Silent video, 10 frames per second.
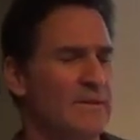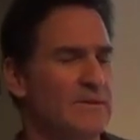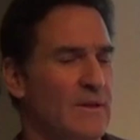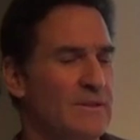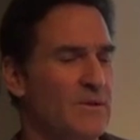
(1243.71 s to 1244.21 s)

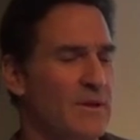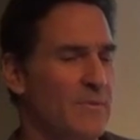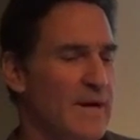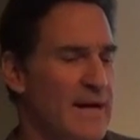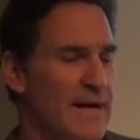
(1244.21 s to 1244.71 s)
So that's the only
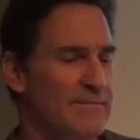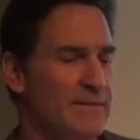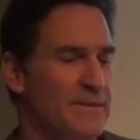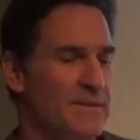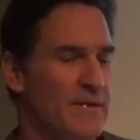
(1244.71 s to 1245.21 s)
one I have
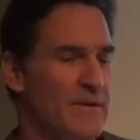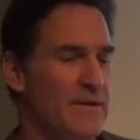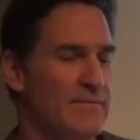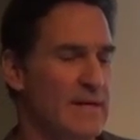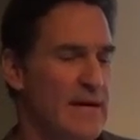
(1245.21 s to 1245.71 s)
to show
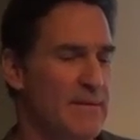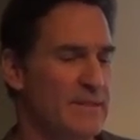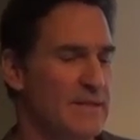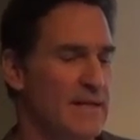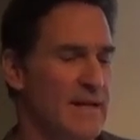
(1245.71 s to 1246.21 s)
you of the
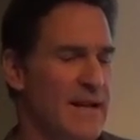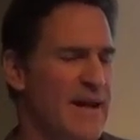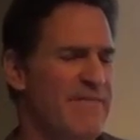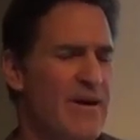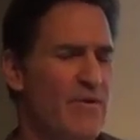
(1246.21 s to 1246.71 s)
Amazon, and I
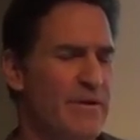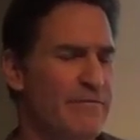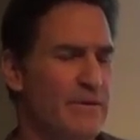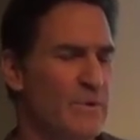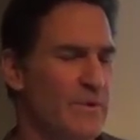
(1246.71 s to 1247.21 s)
have very
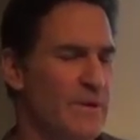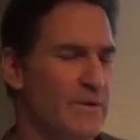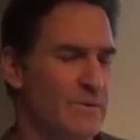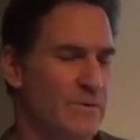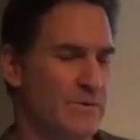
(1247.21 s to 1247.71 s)
few of
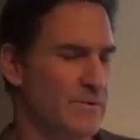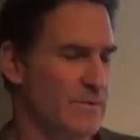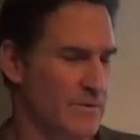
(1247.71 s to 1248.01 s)
those.